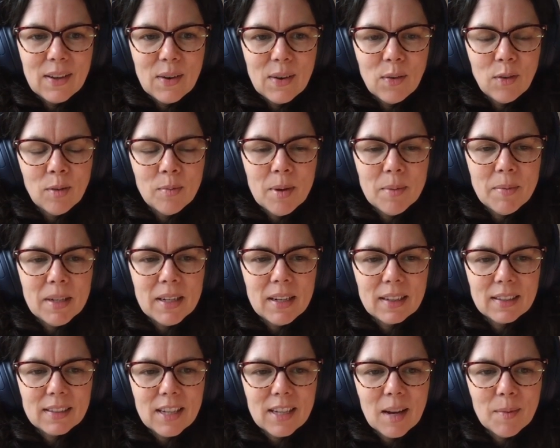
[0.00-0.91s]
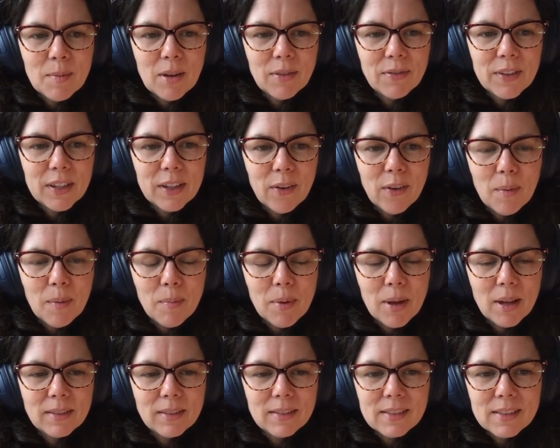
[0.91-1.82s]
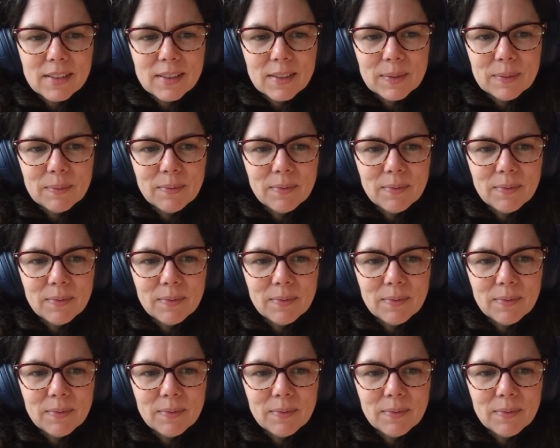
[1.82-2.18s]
Well, maybe next time I'll figure out buttons.